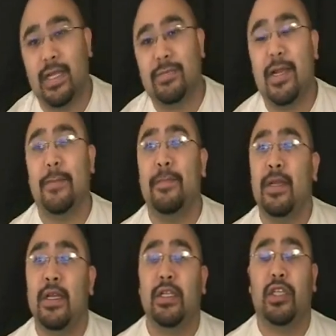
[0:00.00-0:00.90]
that's about it.
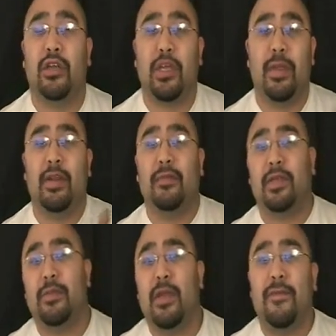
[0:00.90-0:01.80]
So give
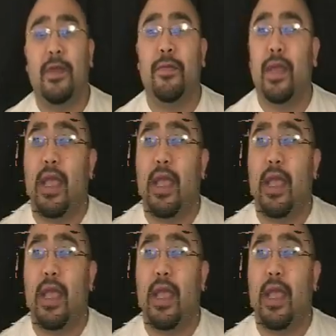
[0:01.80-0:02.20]
me a few,